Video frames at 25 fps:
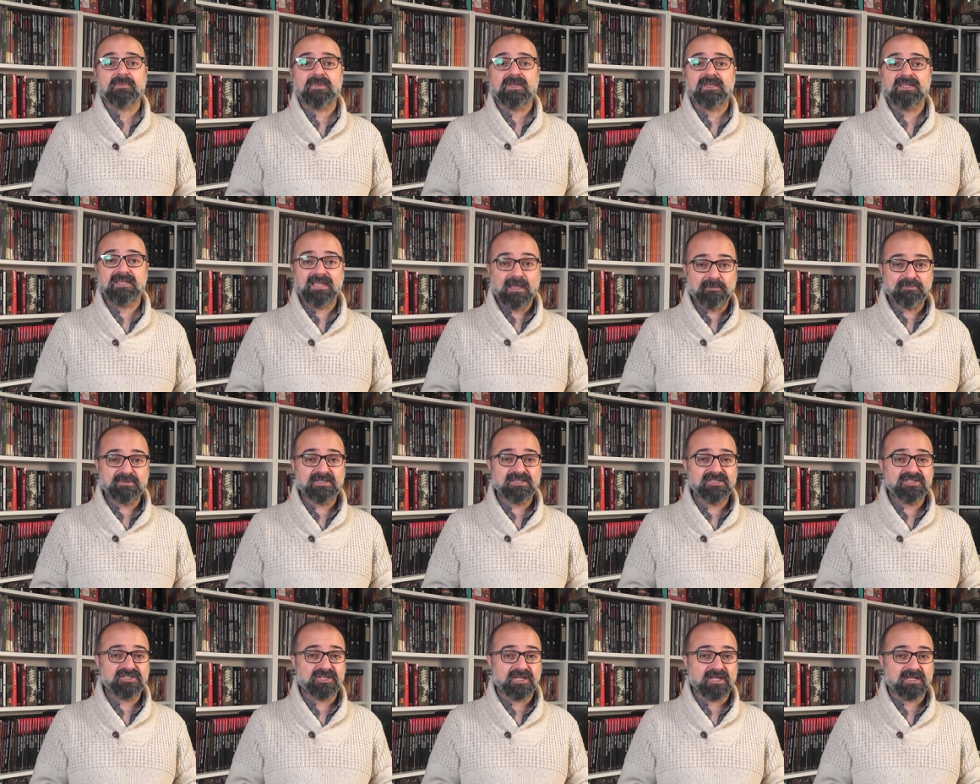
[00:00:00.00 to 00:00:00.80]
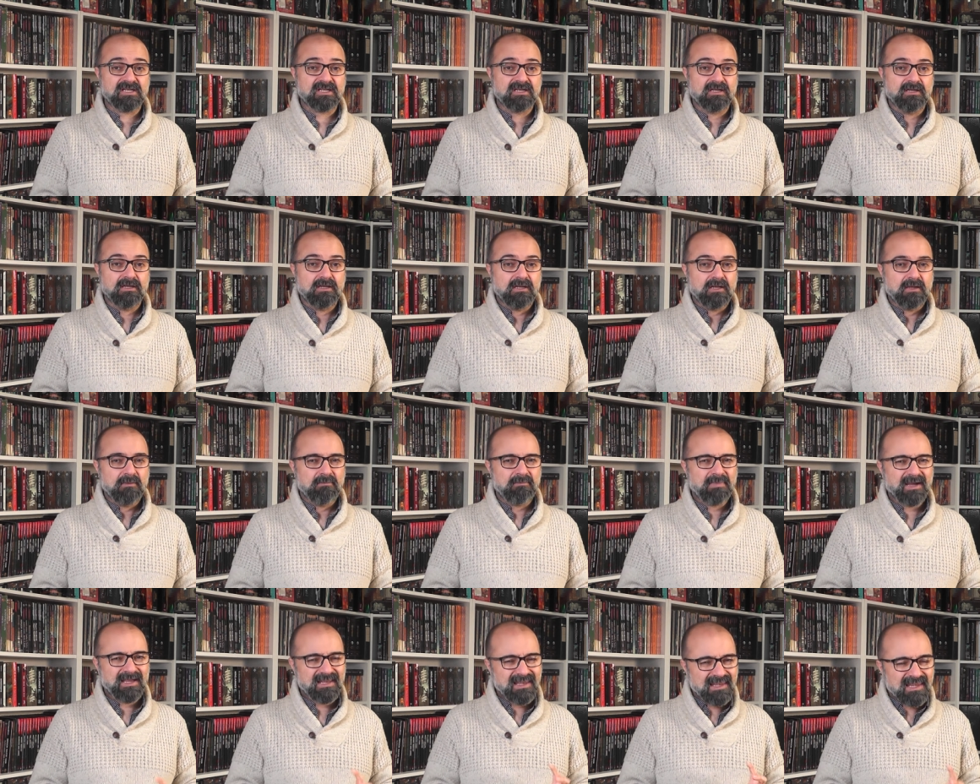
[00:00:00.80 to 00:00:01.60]
kept in check
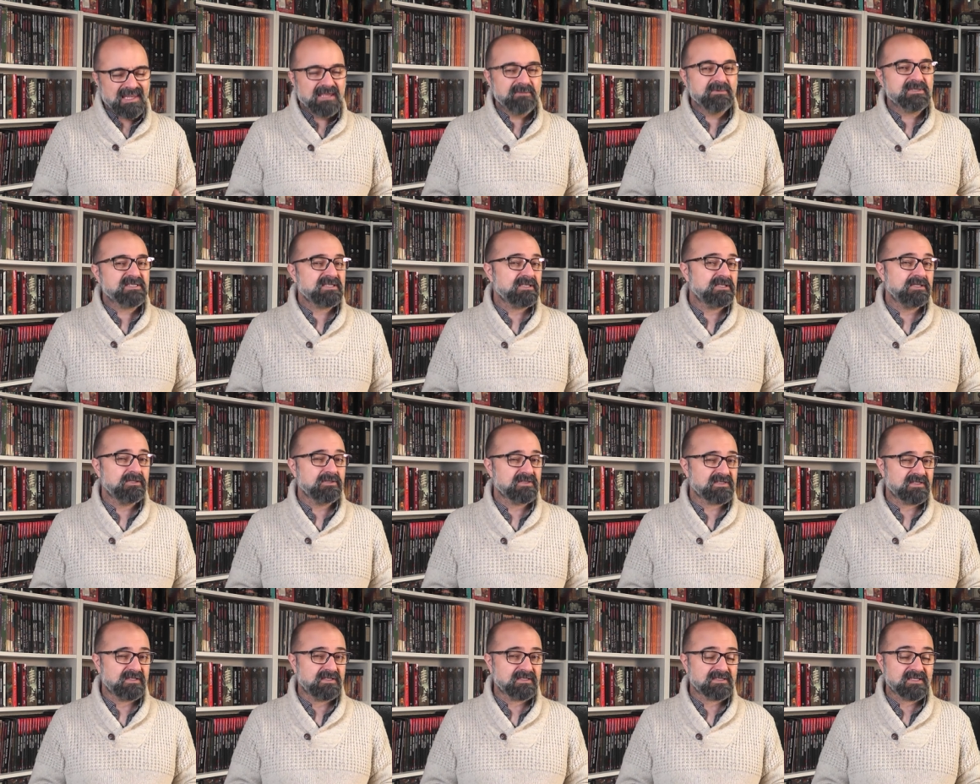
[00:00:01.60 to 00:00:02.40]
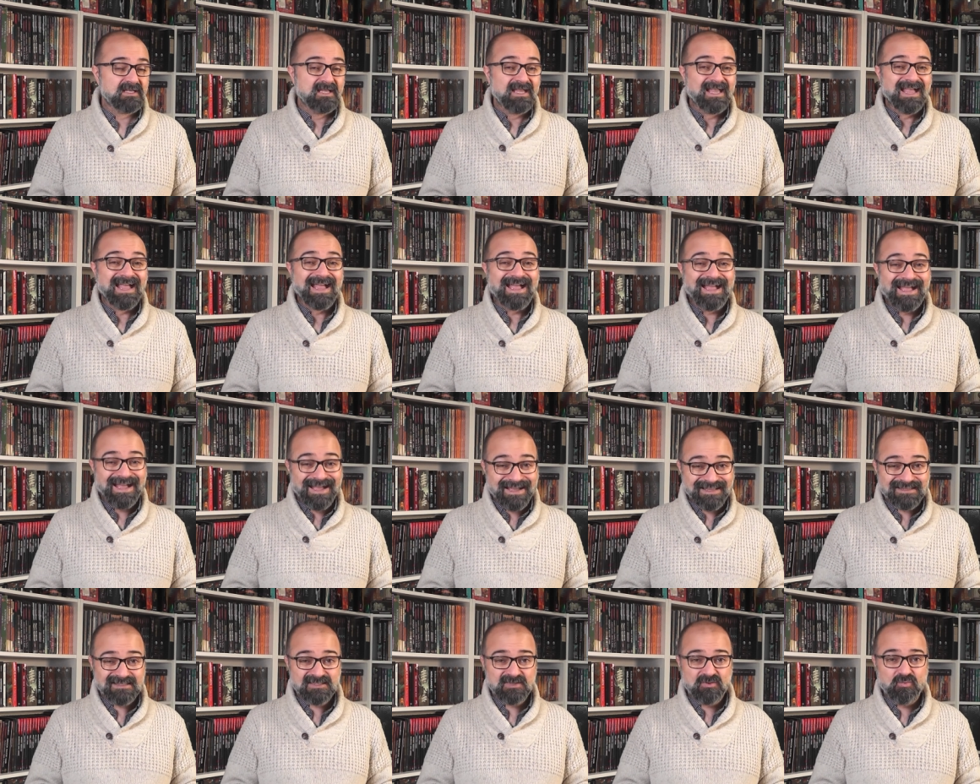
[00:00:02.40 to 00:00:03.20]
by limited uses,
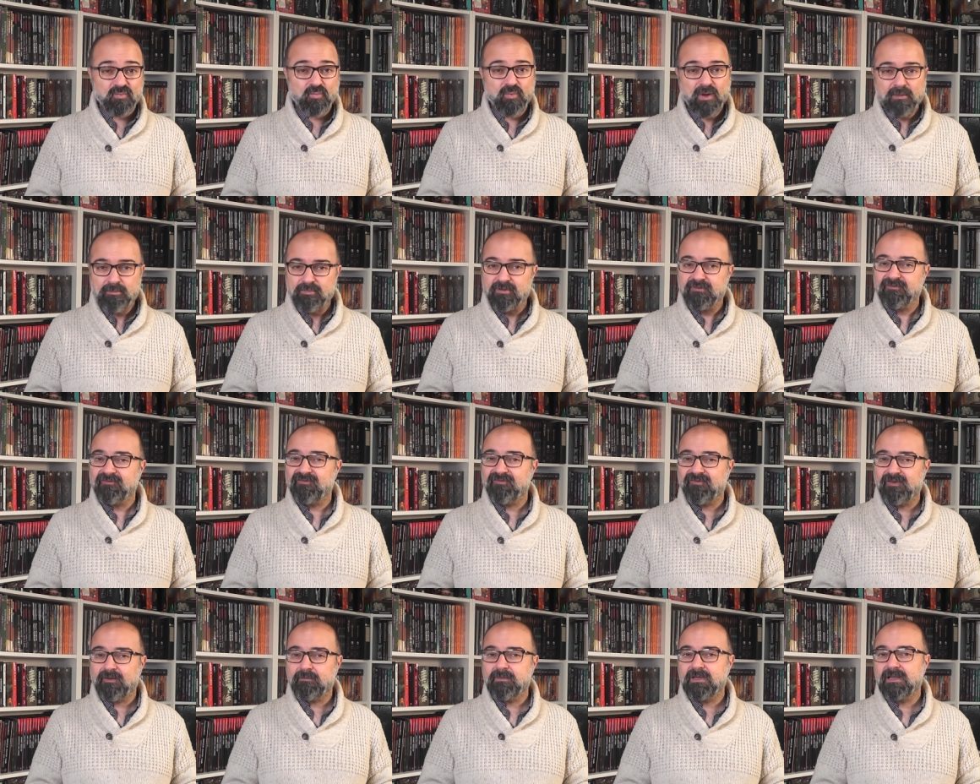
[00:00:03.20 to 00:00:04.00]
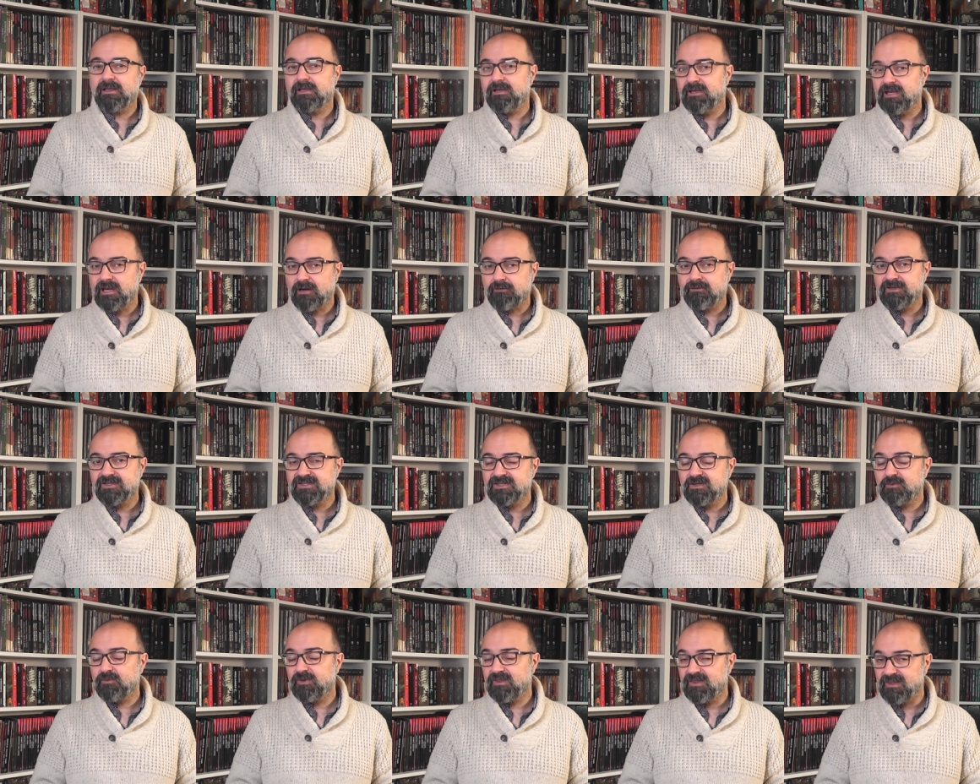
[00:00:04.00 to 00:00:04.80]
and weapon
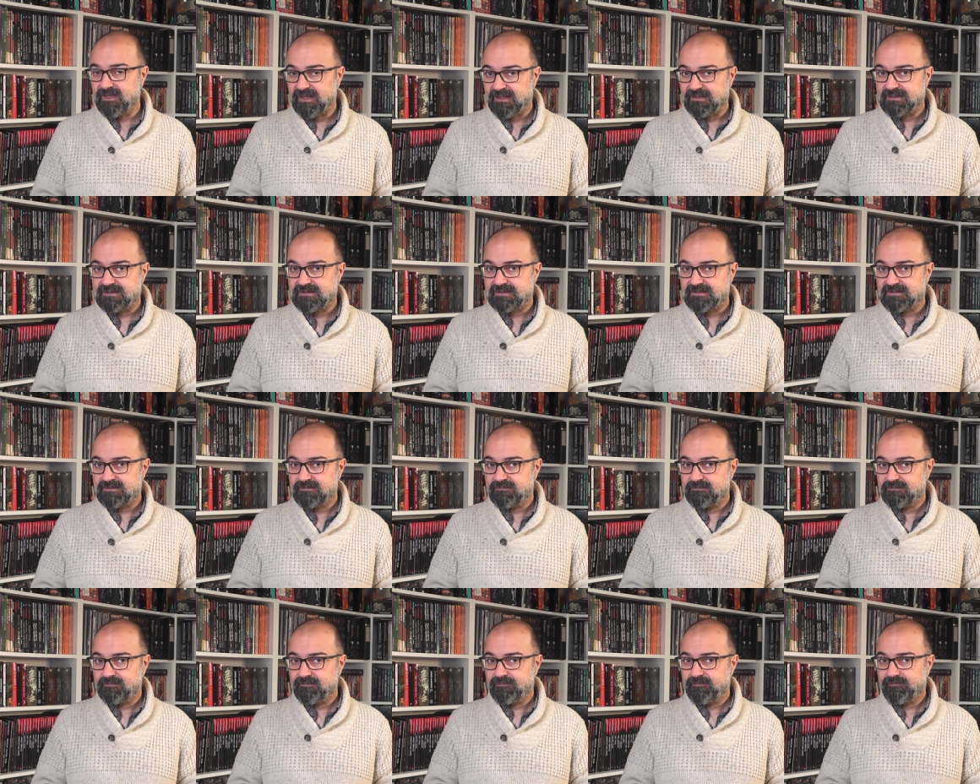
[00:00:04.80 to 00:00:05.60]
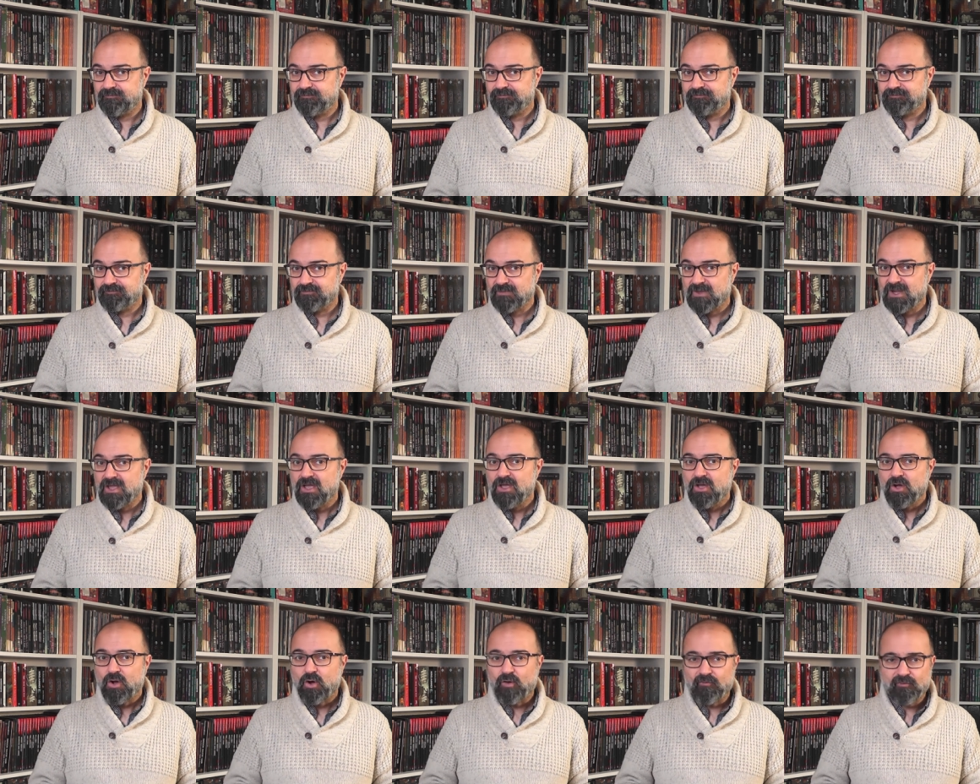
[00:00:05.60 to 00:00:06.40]
familiarity with nets.
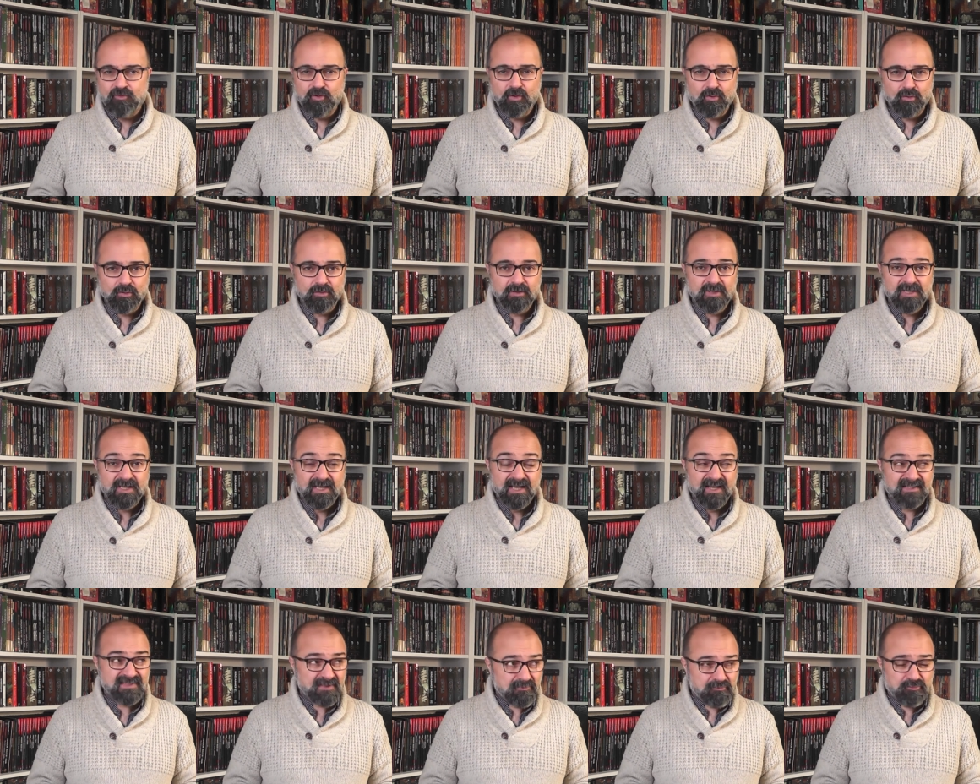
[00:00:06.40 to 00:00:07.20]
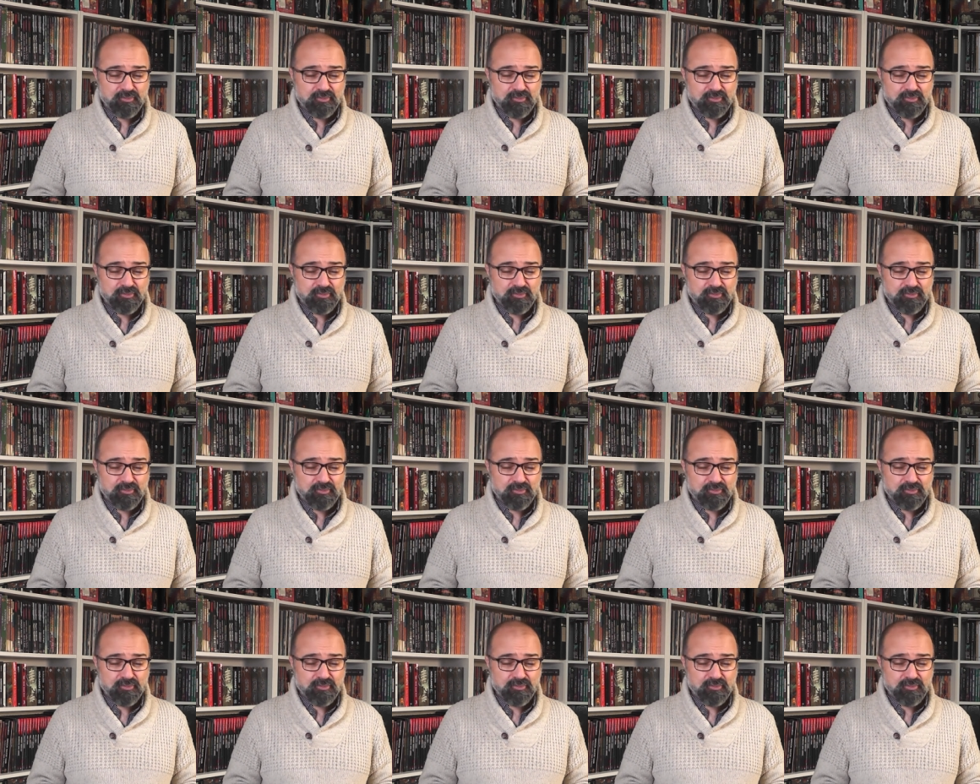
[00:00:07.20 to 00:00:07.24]
Overall, it's a